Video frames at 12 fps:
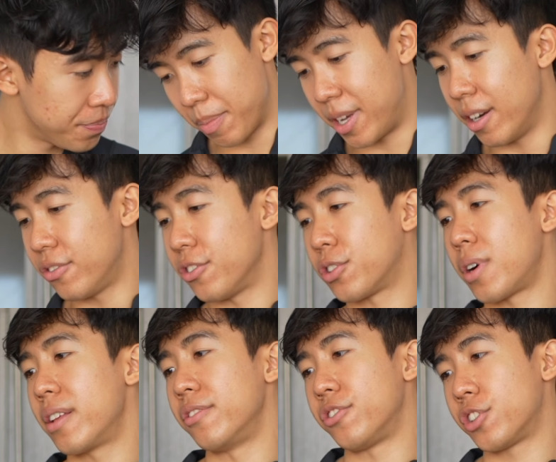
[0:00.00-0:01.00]
I'm curious to
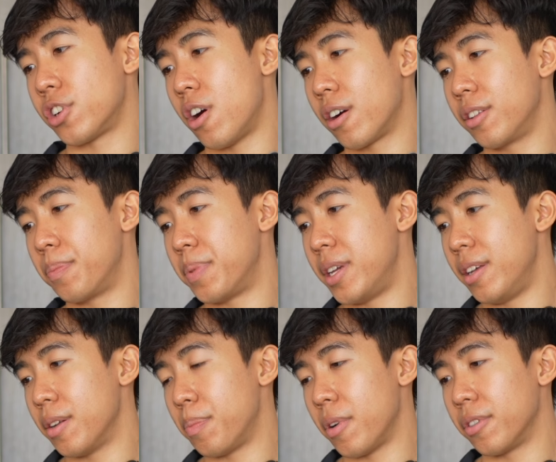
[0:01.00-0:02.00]
try this chocolate
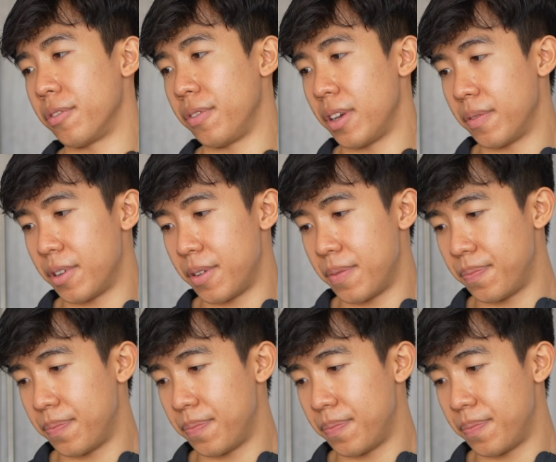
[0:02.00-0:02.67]
peanut butter flavor.